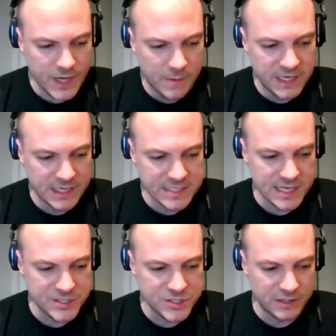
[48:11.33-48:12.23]
I mean,
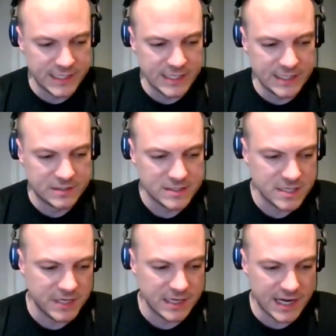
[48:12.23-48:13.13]
essentially
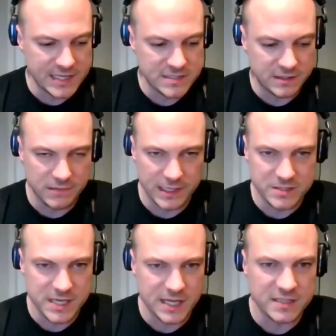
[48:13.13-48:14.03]
CBD isolate, like you
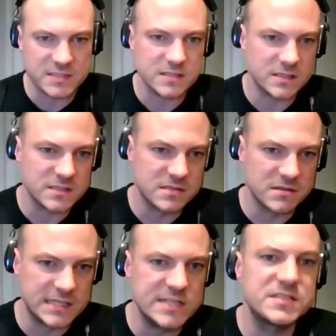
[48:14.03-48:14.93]
said, it's
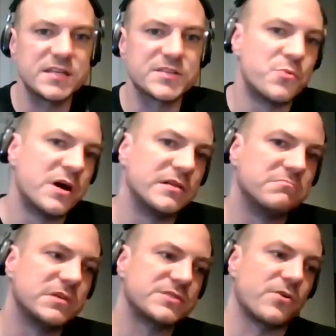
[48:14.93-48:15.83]
the easiest
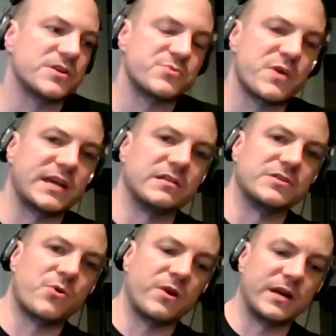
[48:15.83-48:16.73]
one as far as
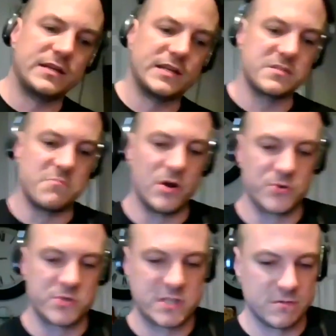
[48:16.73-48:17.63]
regulatory. It's the
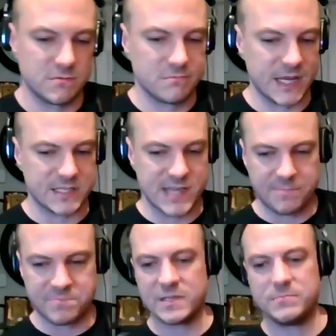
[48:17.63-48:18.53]
most
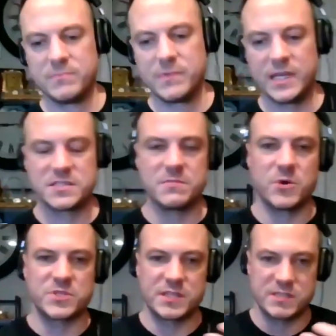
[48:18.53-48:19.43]
accepted. It's the
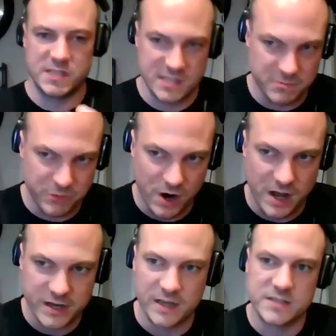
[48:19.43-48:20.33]
most consistent
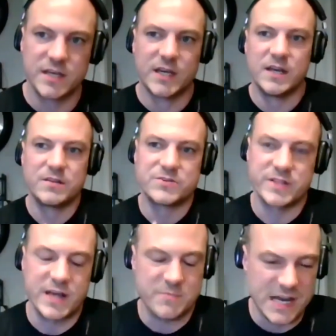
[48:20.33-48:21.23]
product. There's a
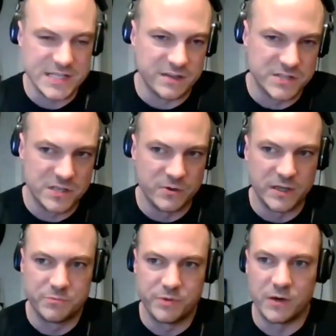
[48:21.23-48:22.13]
lot of positives to
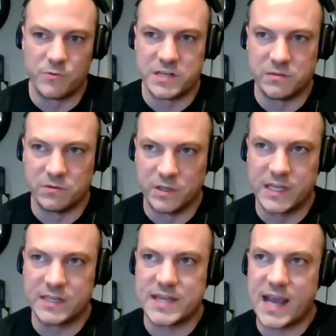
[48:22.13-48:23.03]
it, but when you look
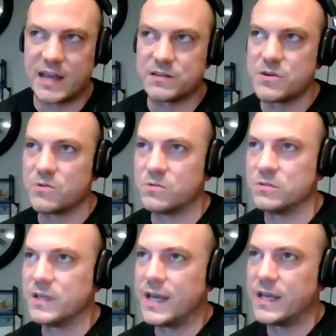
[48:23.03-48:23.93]
at the
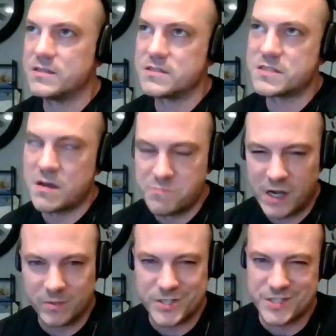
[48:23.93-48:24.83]
anecdotal and some
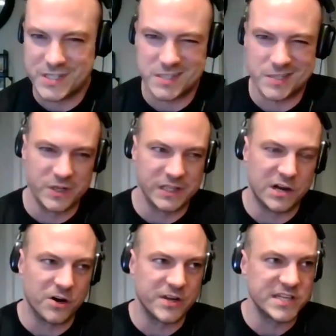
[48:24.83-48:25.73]
published, it's really hard.